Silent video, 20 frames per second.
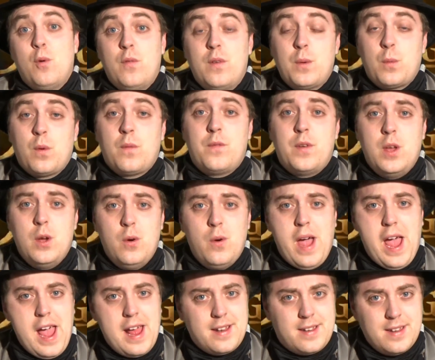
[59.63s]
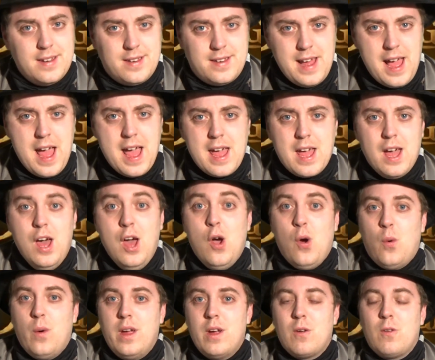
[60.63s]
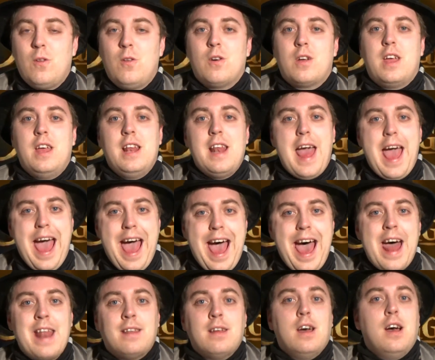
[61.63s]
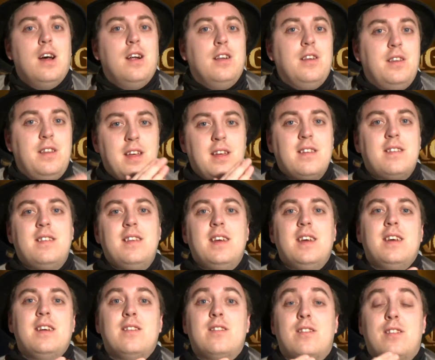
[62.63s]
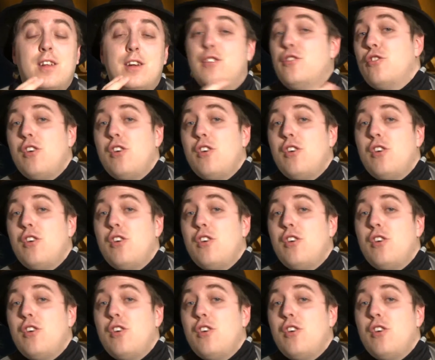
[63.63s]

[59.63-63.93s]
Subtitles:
movie review, and today we are looking at Disney's The